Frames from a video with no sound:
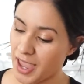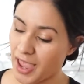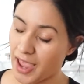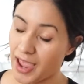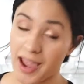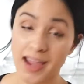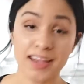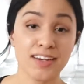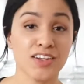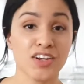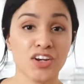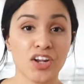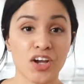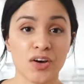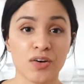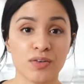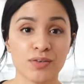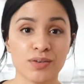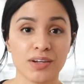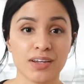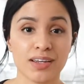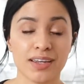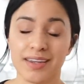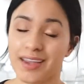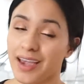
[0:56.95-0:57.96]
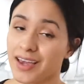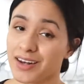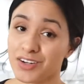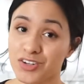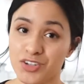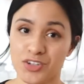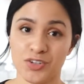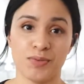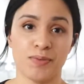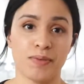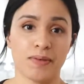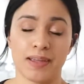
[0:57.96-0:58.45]
And, you know, he had to
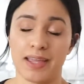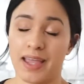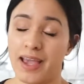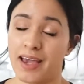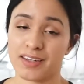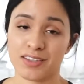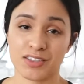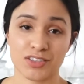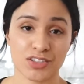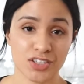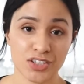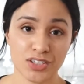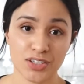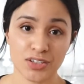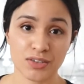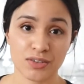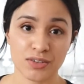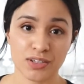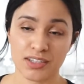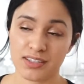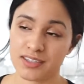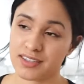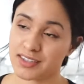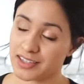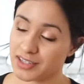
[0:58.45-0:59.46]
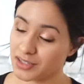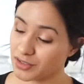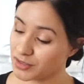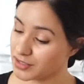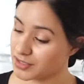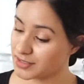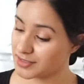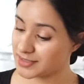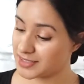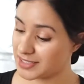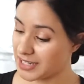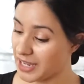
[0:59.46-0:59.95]
do what he had to do and kill
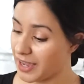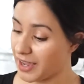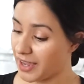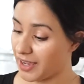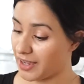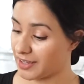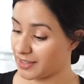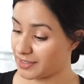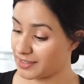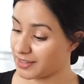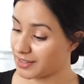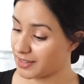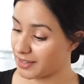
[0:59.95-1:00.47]
his dad,